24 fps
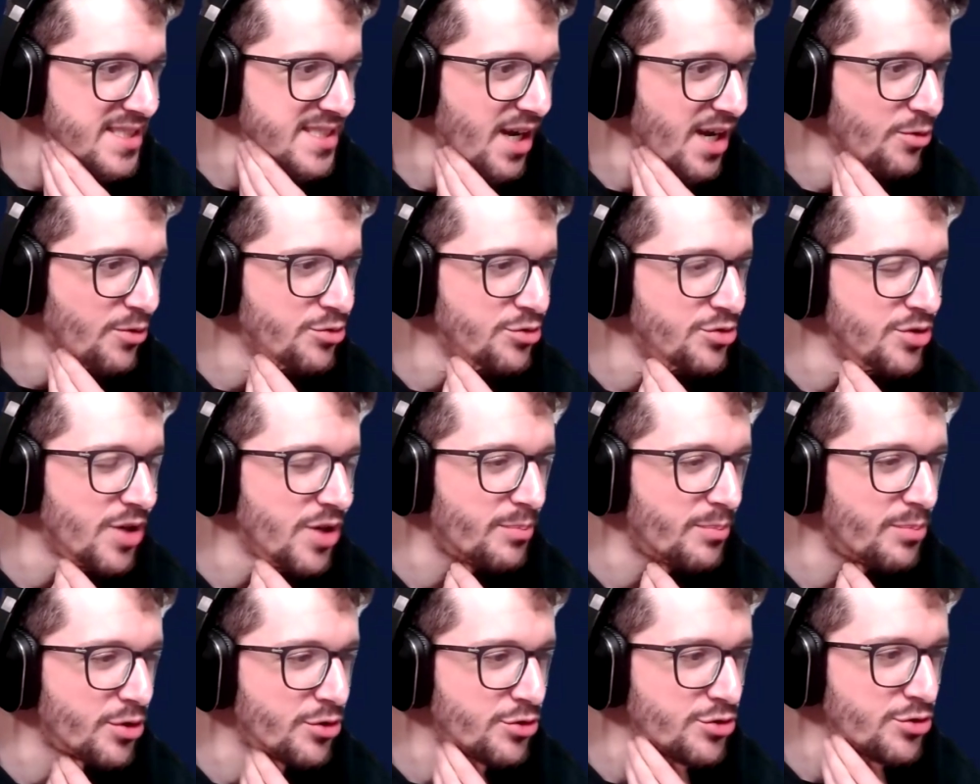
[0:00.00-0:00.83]
how would you
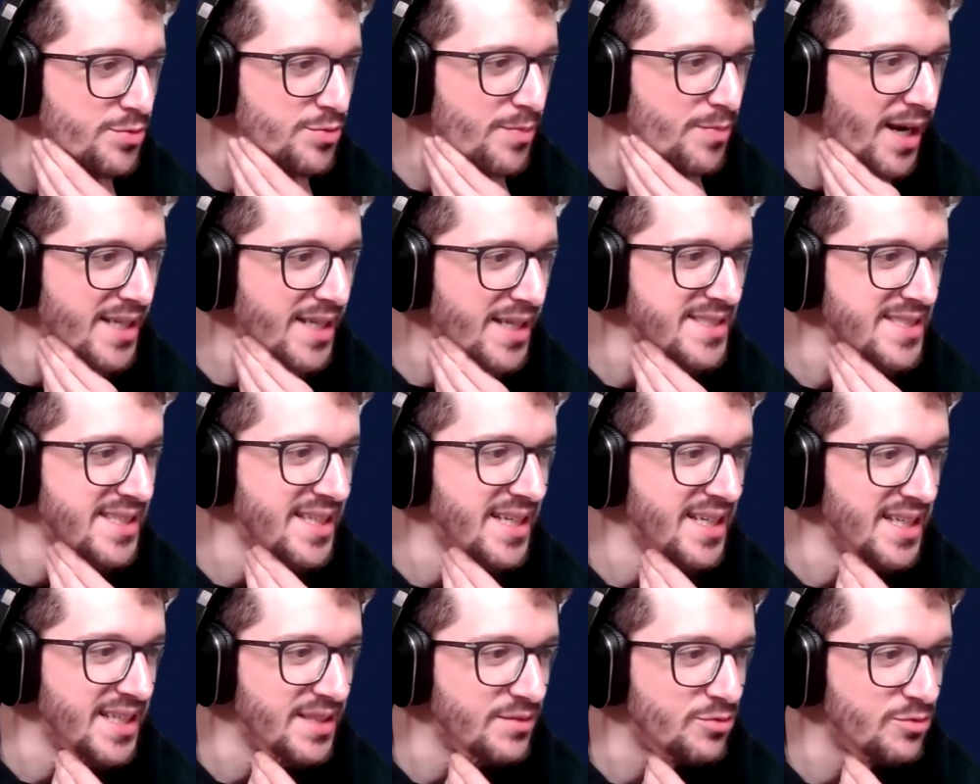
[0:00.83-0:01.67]
approach balancing
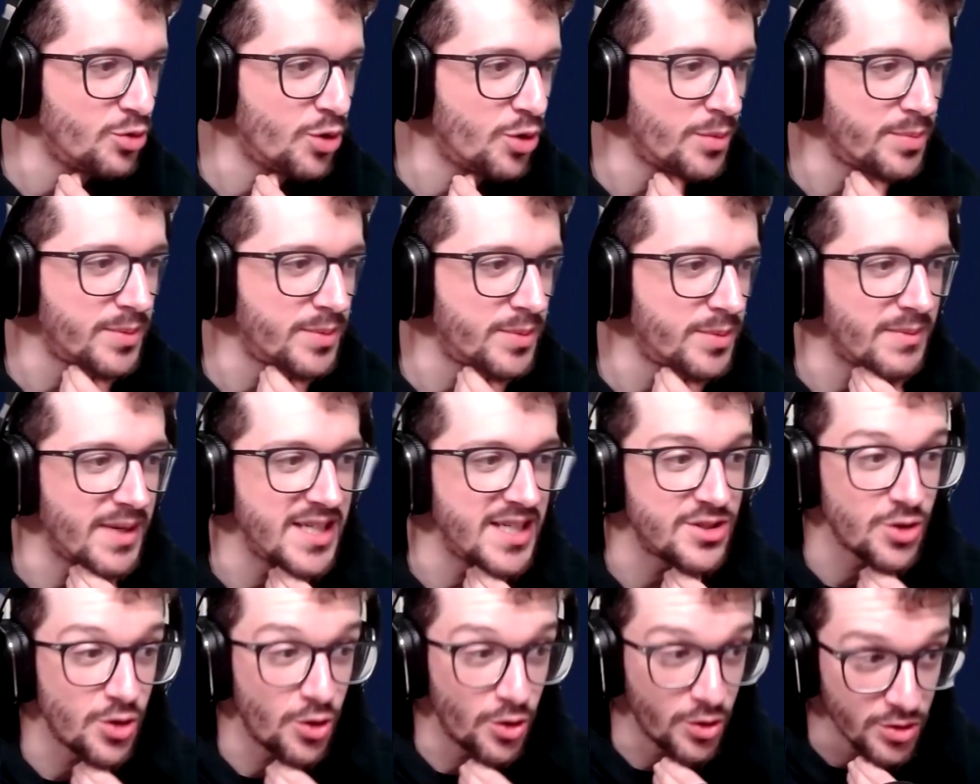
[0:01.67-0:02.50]
the need to
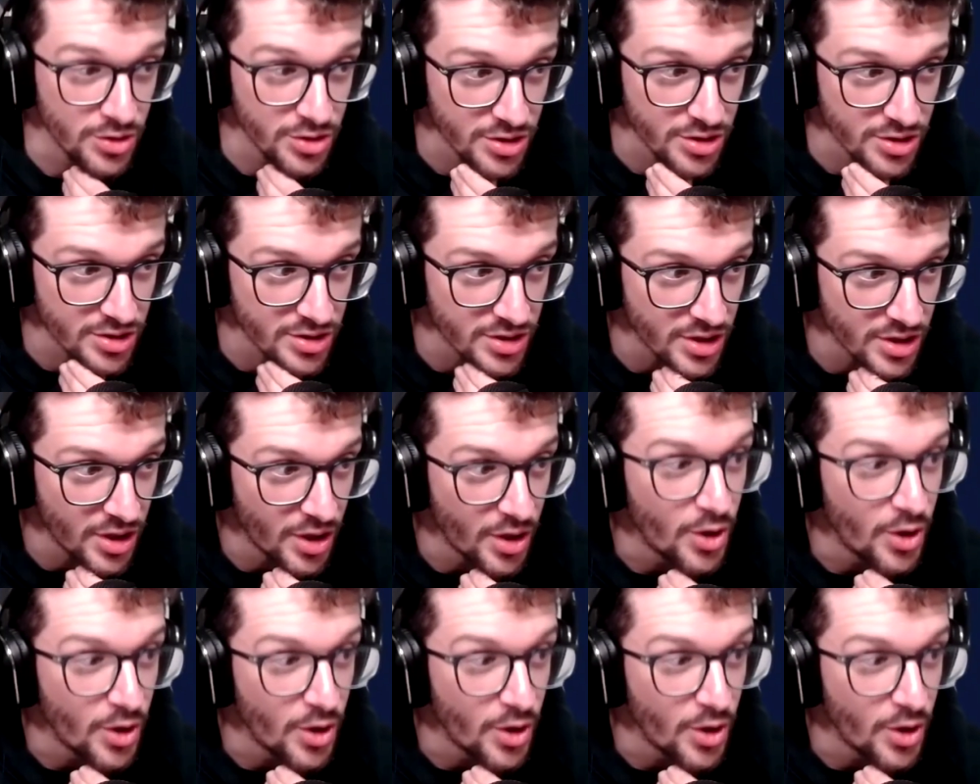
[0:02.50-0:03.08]
optimize costs